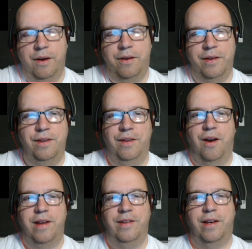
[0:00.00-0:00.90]
Oh, this is
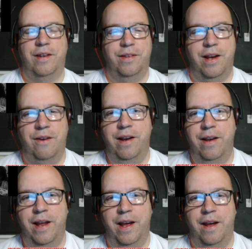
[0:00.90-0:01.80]
nice, because they're
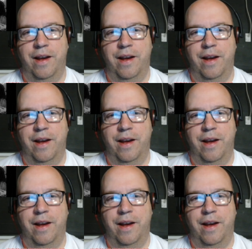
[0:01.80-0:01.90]
in their,